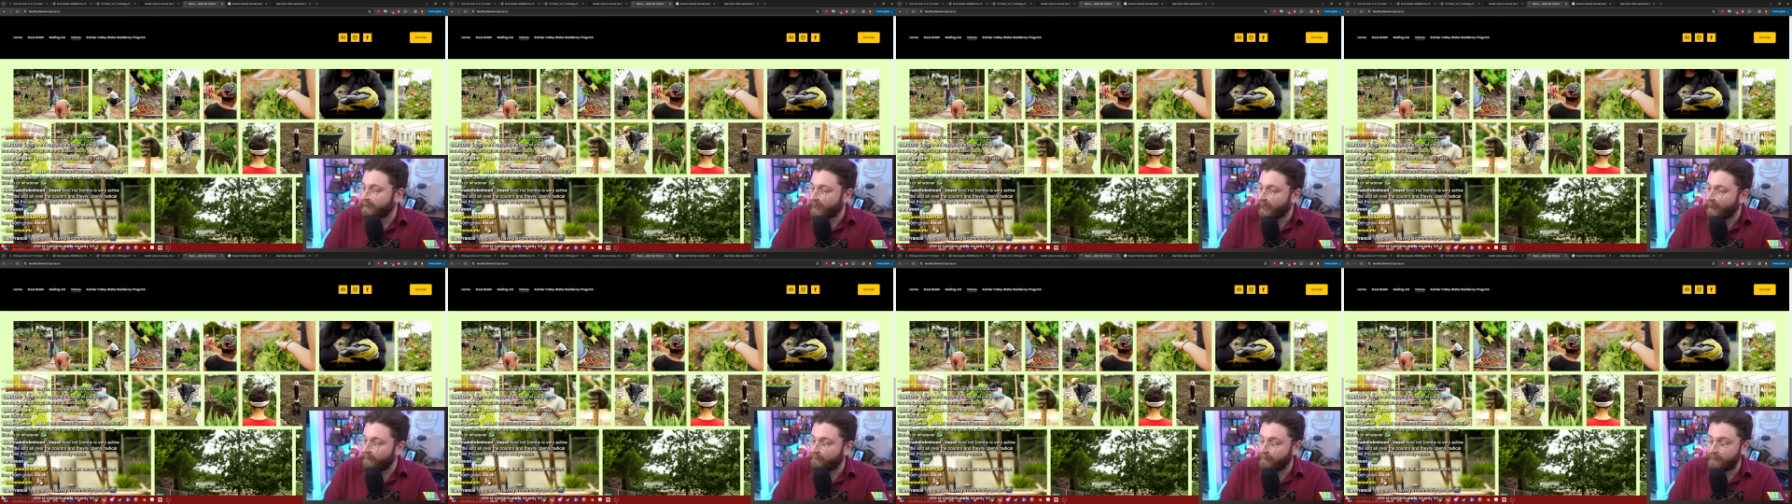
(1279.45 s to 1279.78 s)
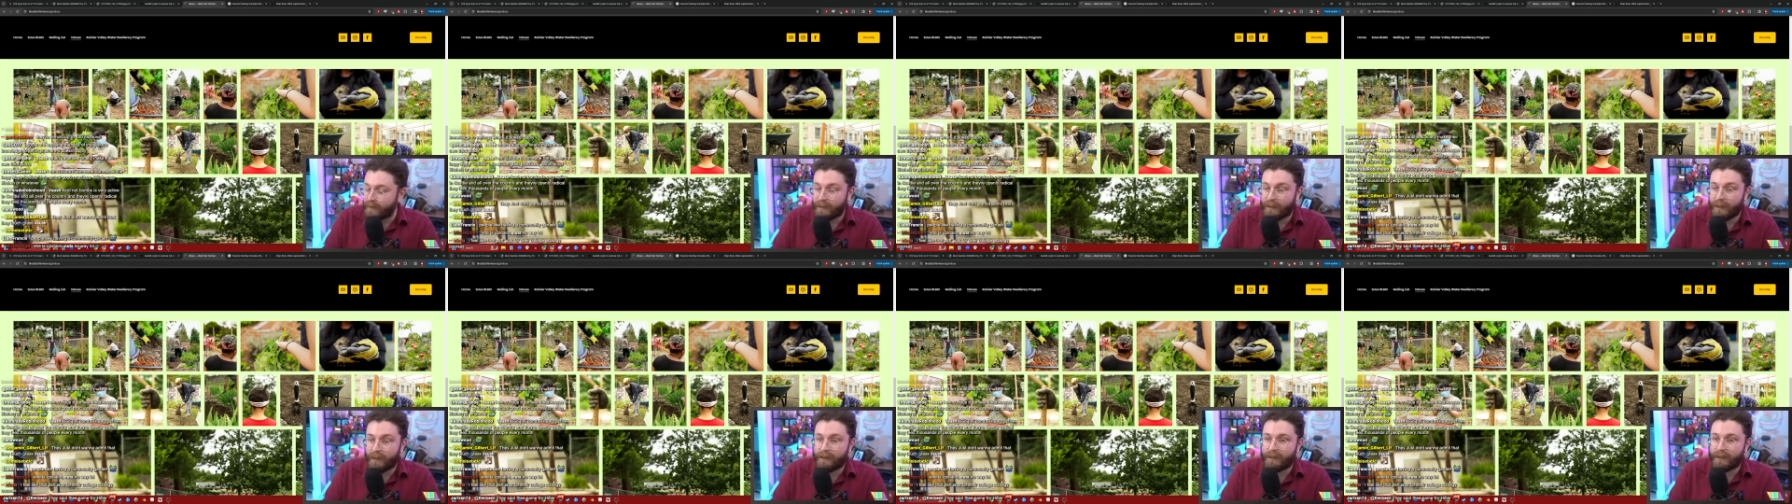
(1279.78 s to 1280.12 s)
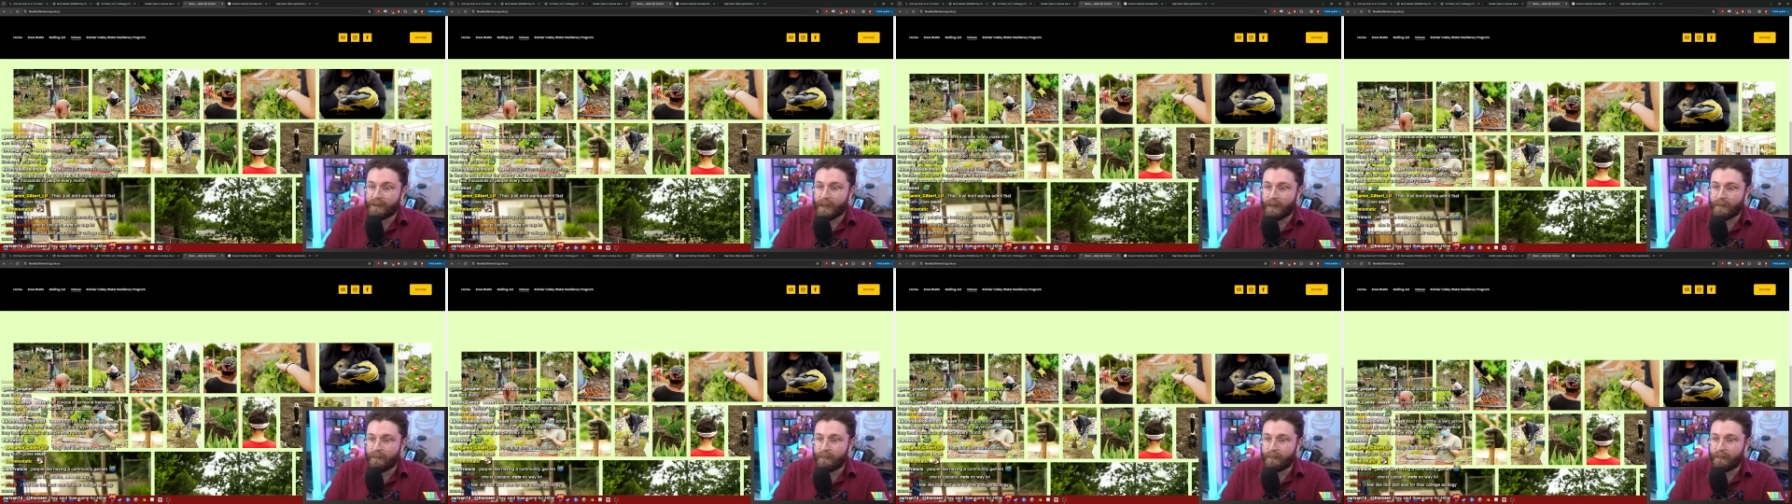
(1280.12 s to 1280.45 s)
I visited
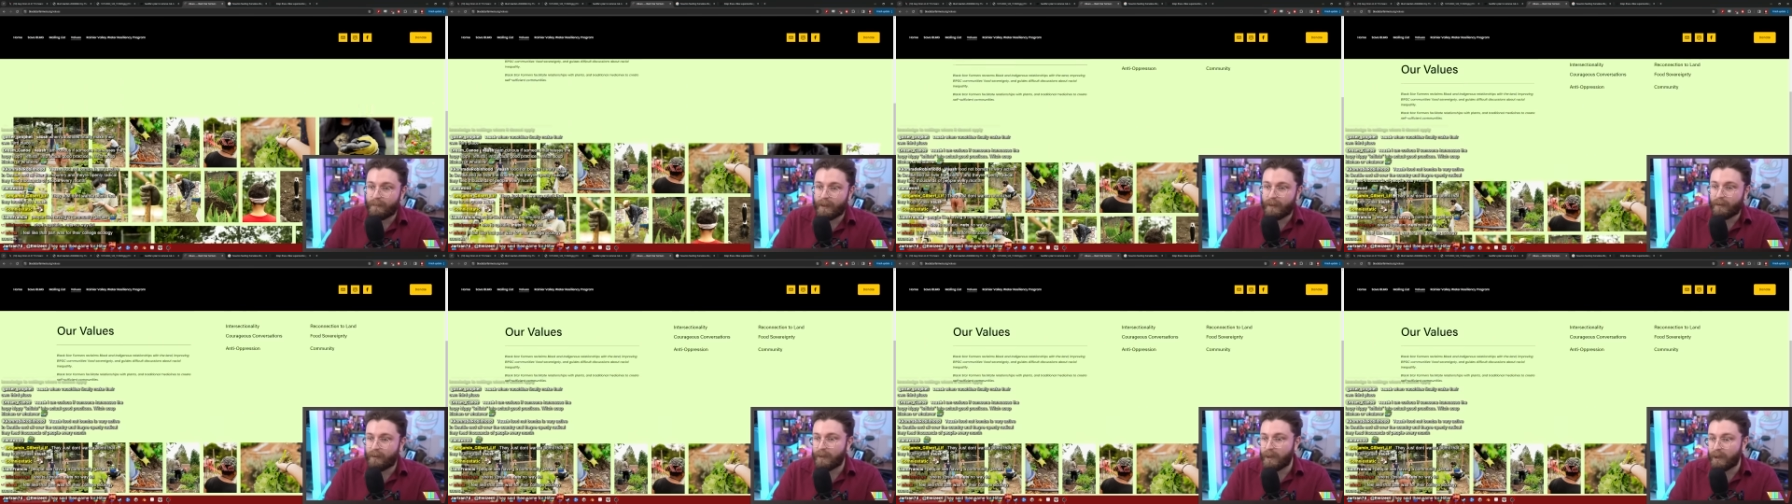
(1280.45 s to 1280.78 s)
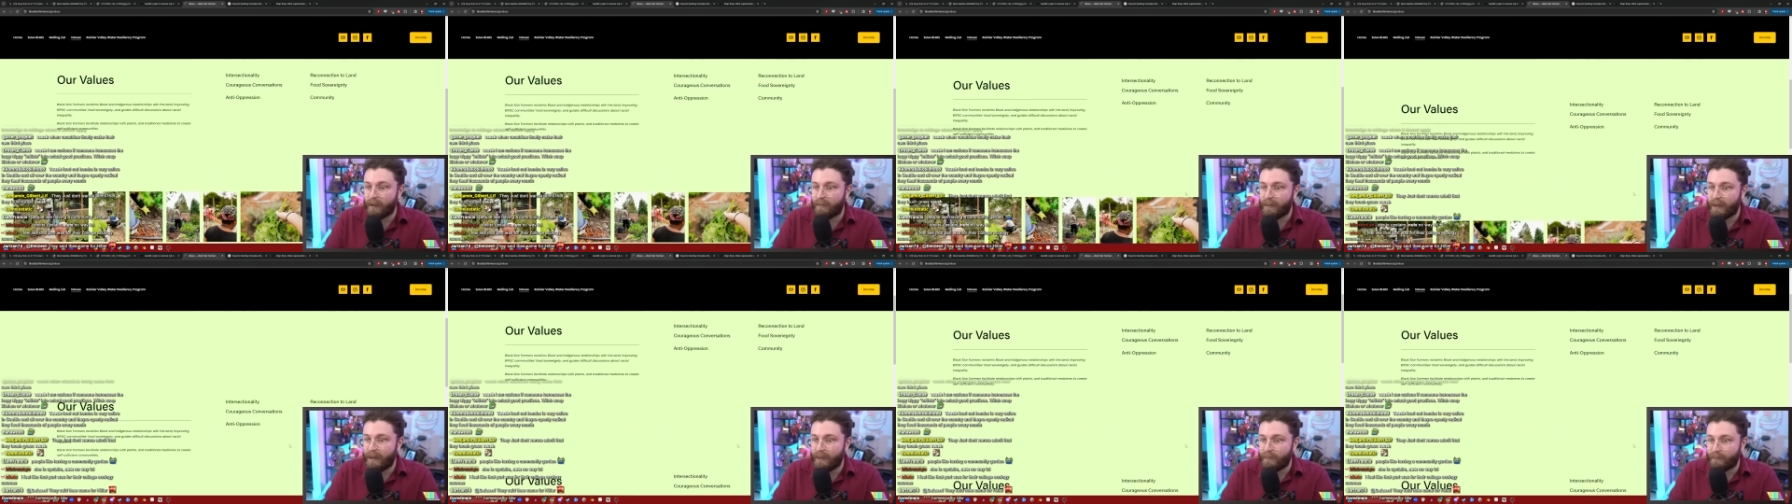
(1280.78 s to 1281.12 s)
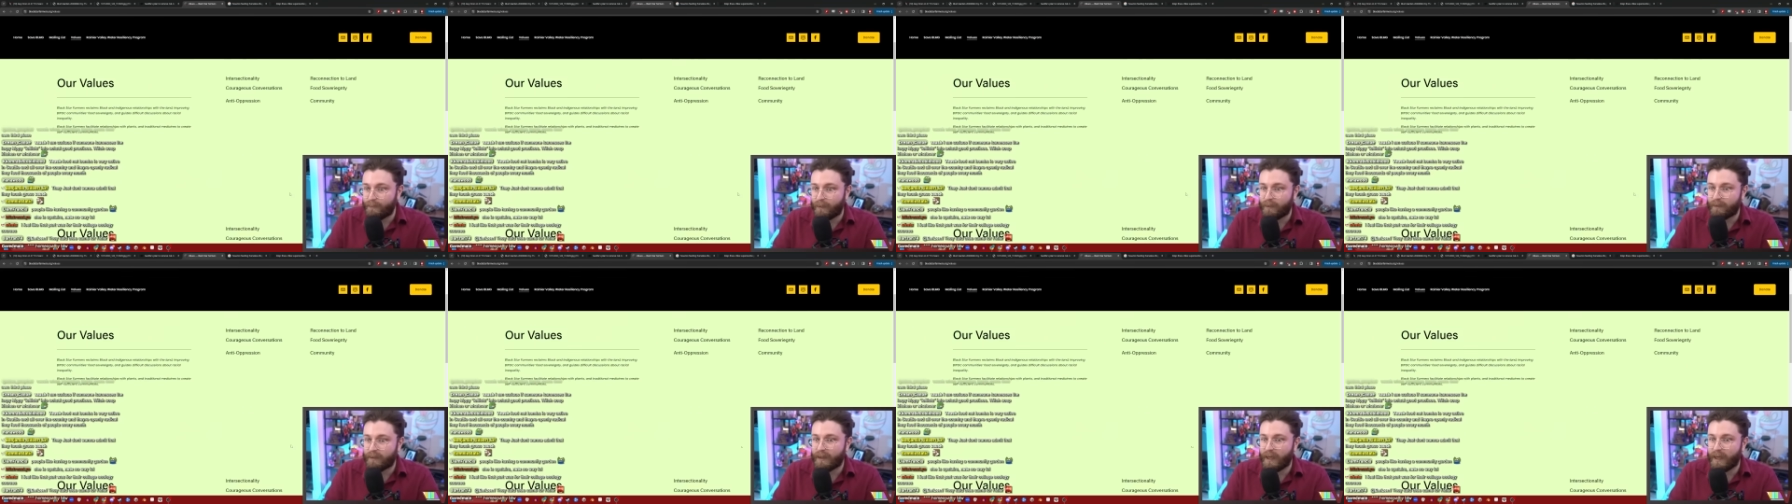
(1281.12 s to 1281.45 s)
some that are near me a
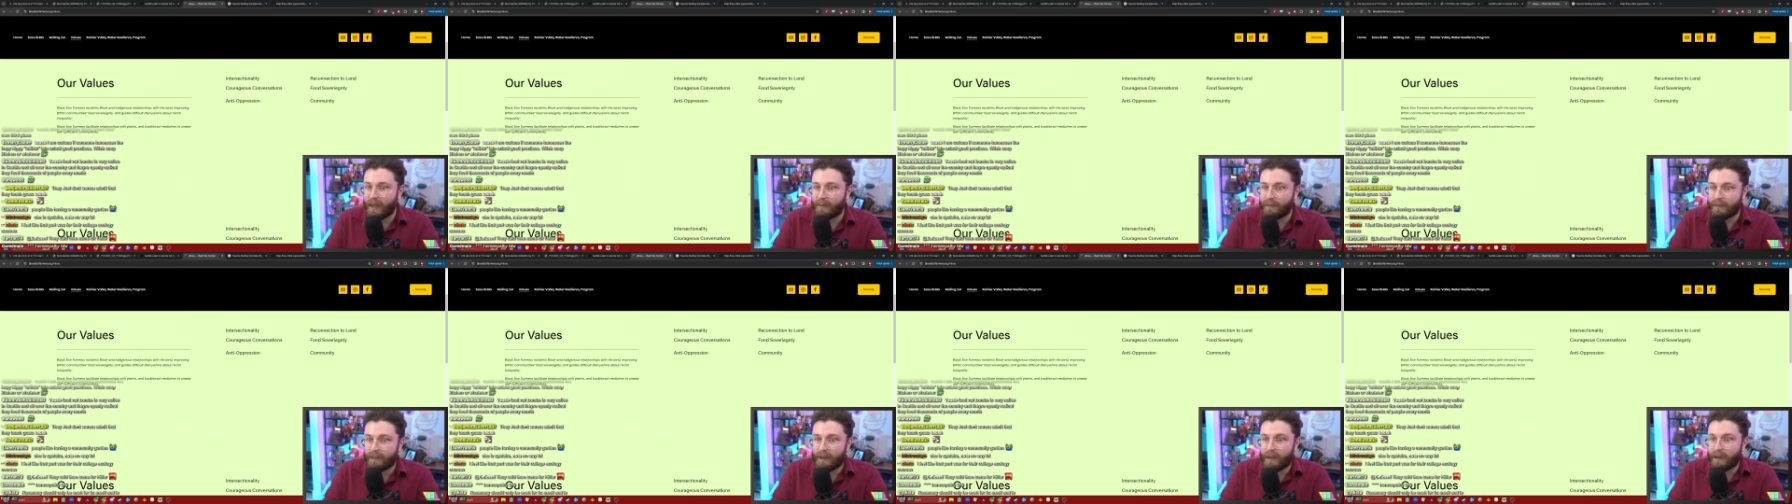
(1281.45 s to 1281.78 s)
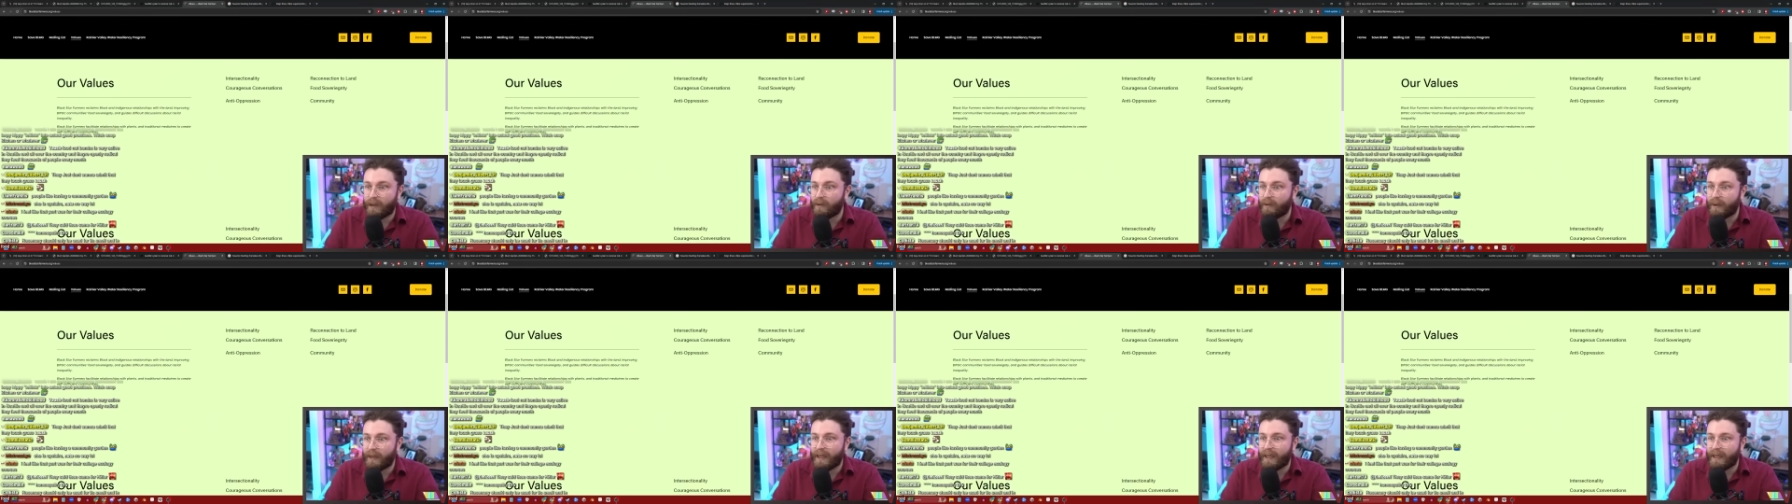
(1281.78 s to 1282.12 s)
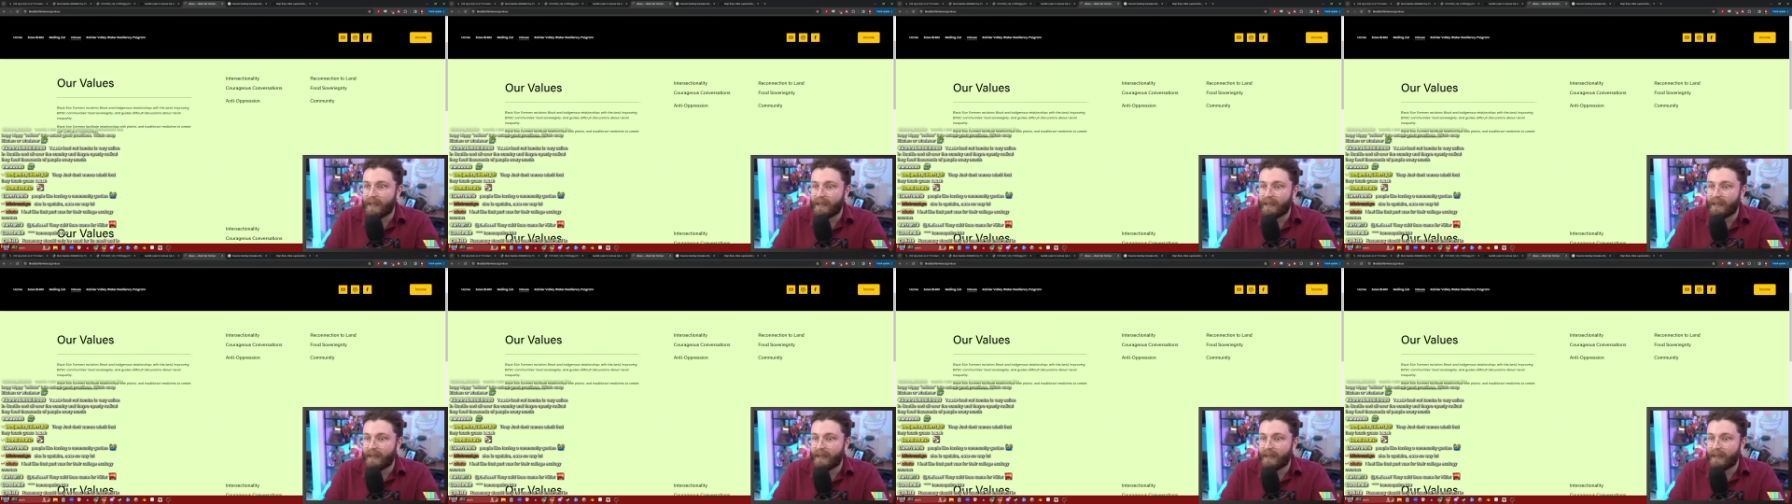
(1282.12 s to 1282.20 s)
few times, you know,